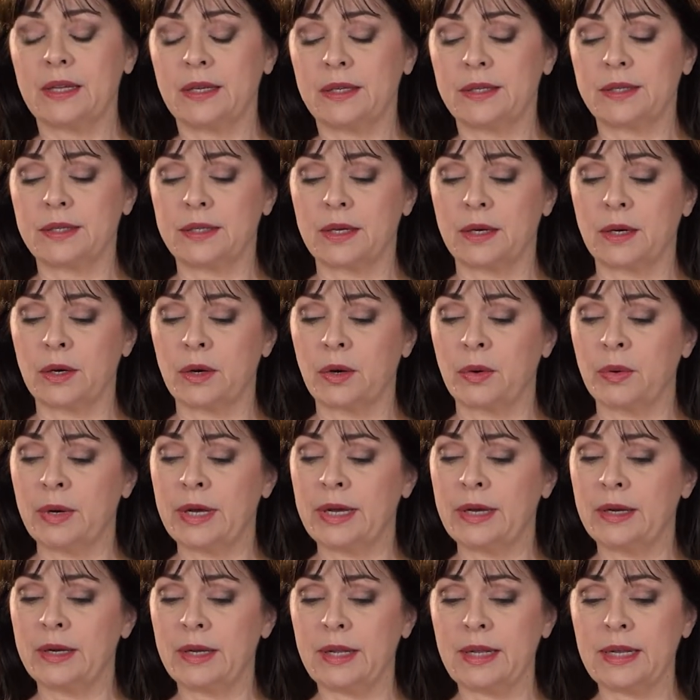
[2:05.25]
So
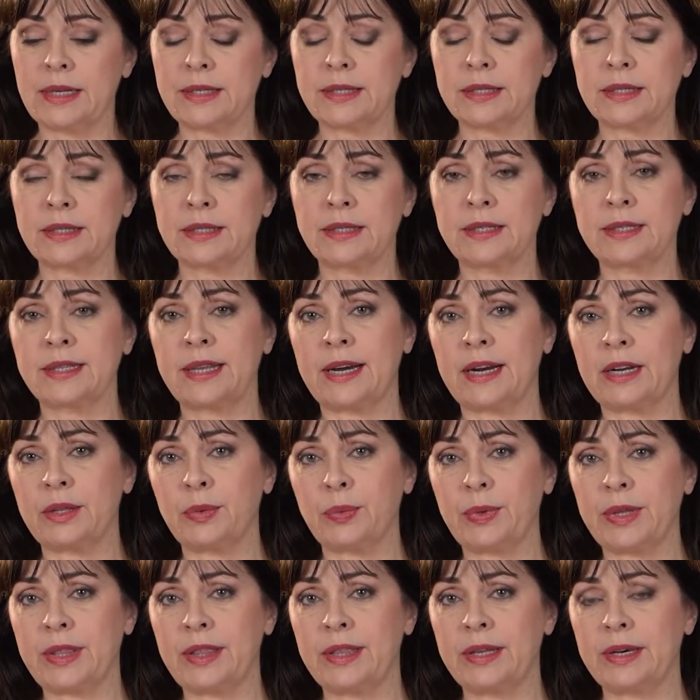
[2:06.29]
let's
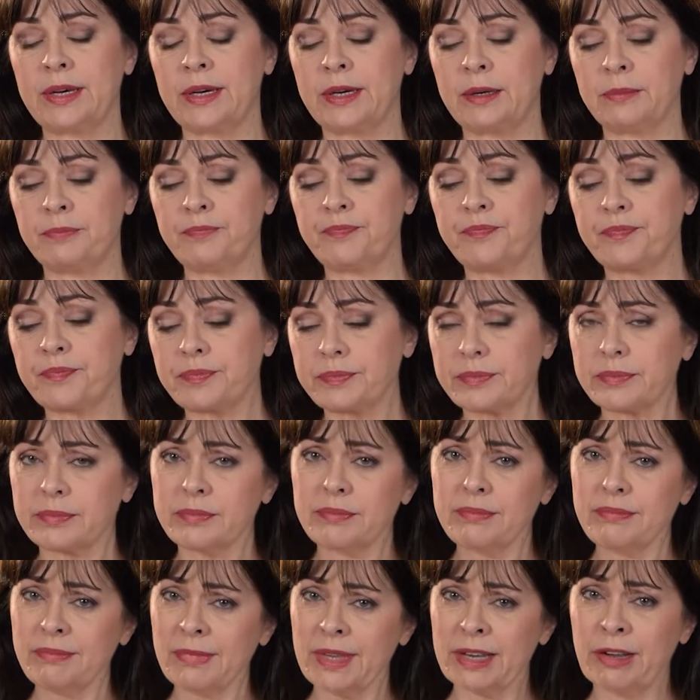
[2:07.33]
start with
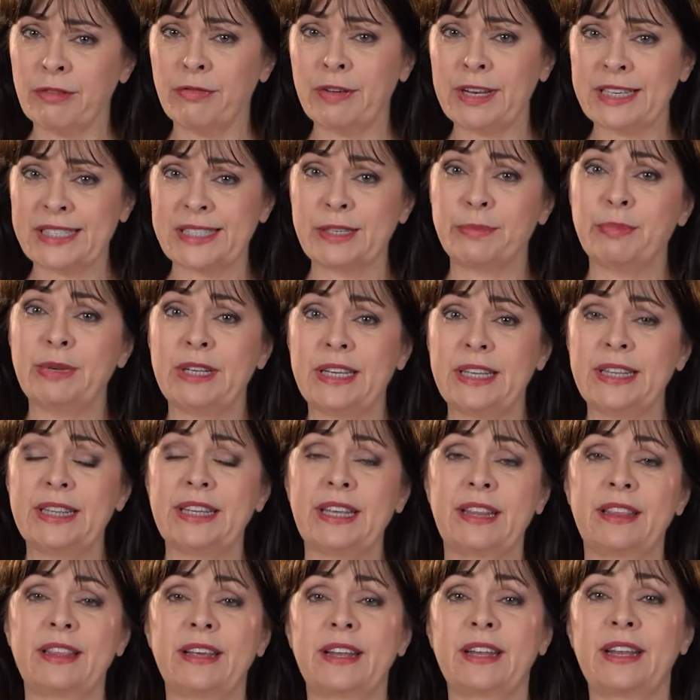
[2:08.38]
flexibility
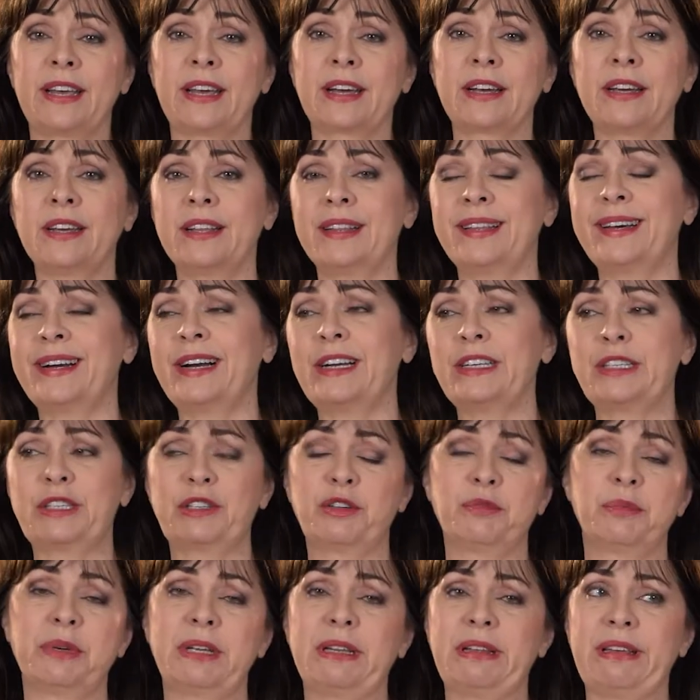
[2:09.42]
in the neck. There are
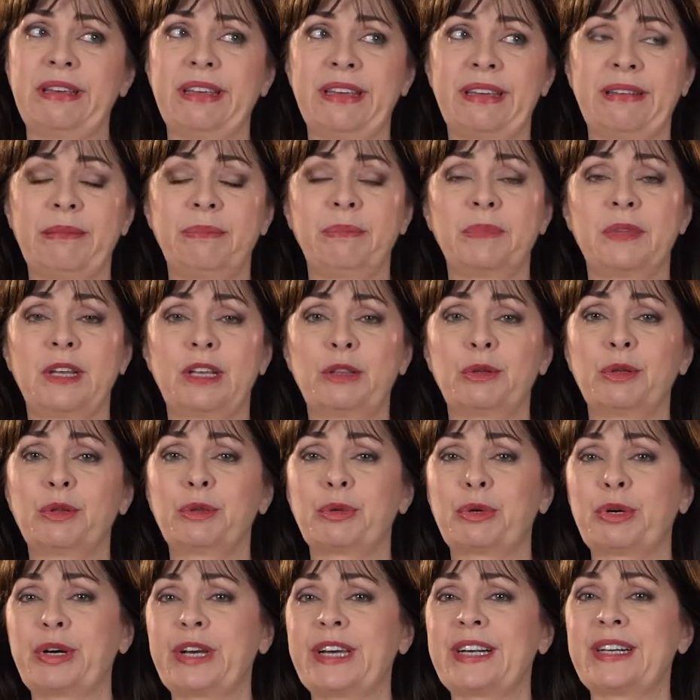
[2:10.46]
so many
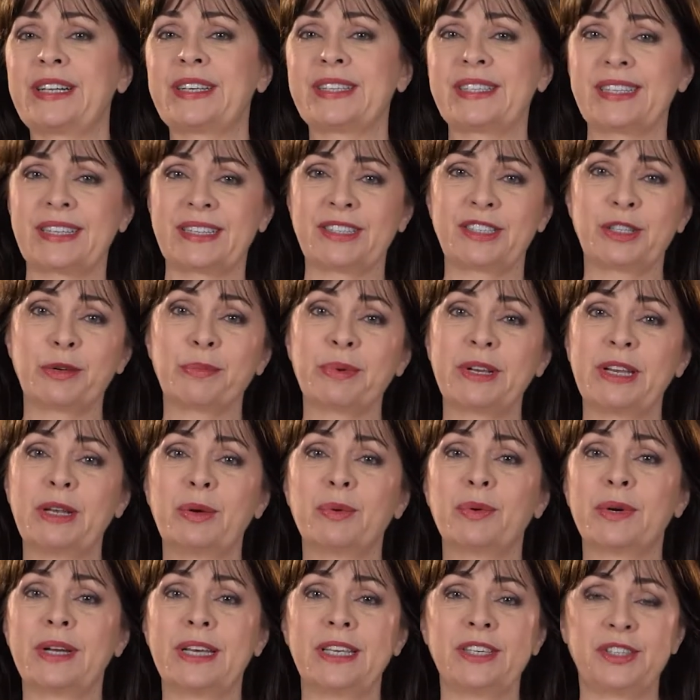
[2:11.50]
tutorials and so many
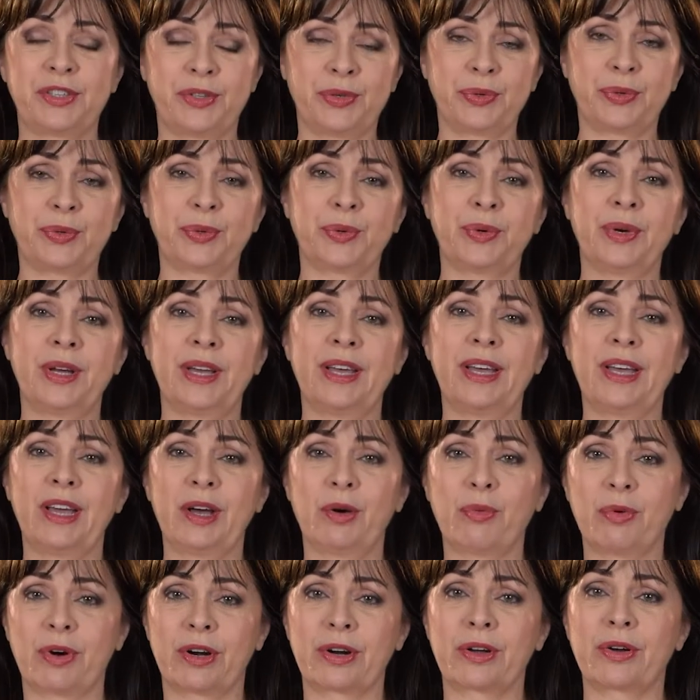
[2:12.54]
ways to
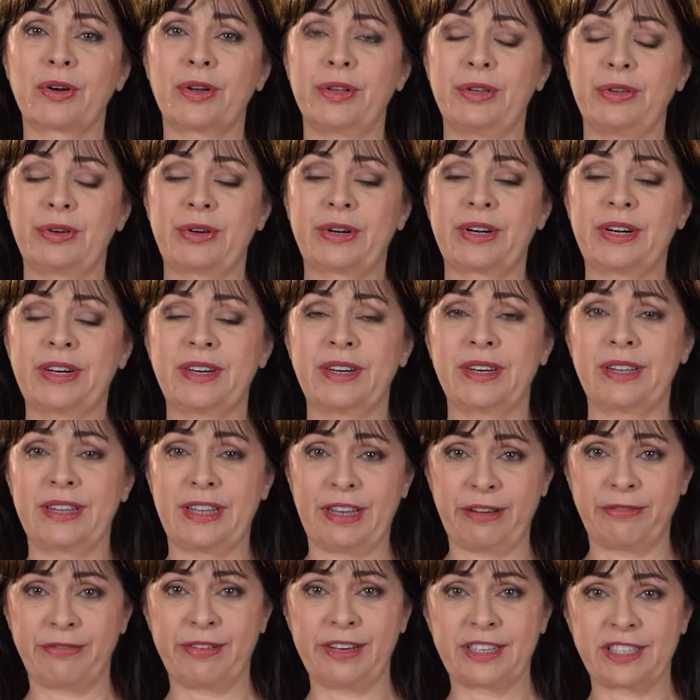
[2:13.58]
work on your
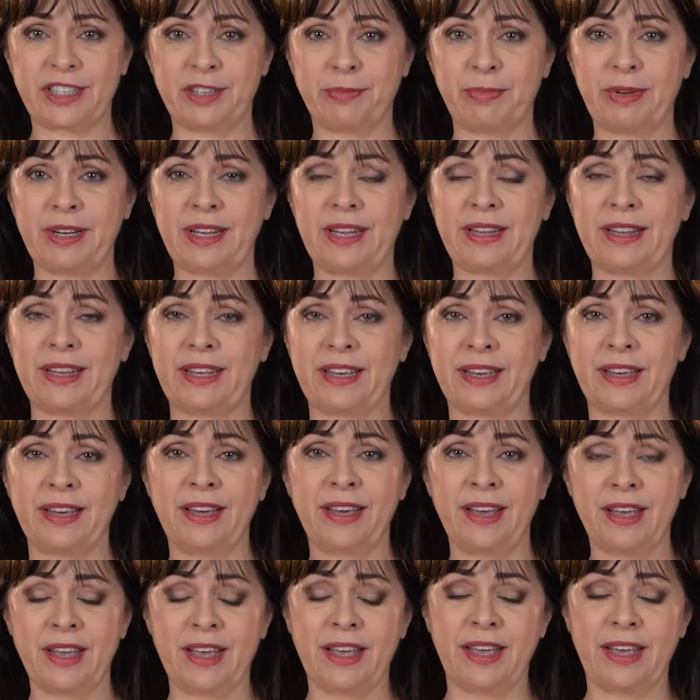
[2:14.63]
neck flexibility.